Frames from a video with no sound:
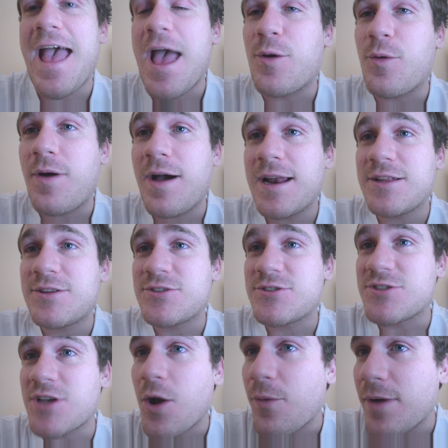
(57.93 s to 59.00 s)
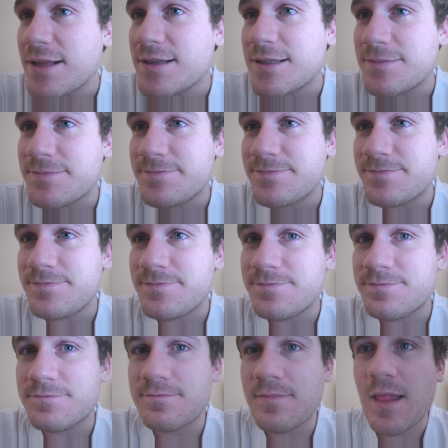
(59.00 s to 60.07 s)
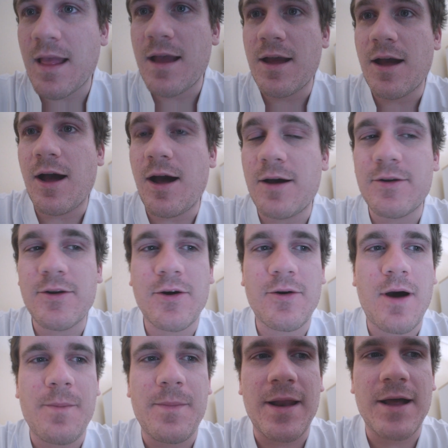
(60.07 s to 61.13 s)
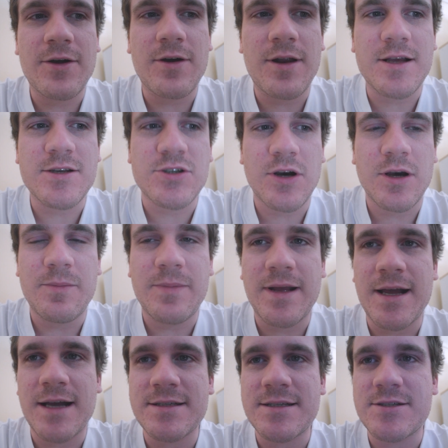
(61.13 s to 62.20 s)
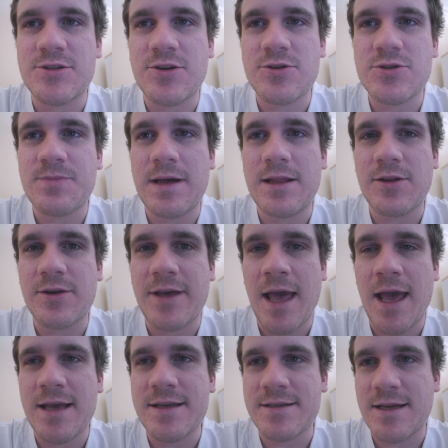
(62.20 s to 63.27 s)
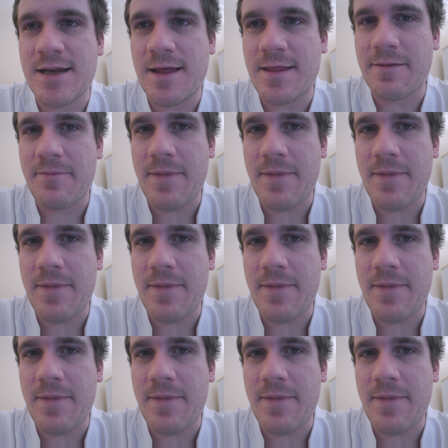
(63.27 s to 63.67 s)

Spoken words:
I wanted to show it. No, I'm not gonna show it because it shows my location on the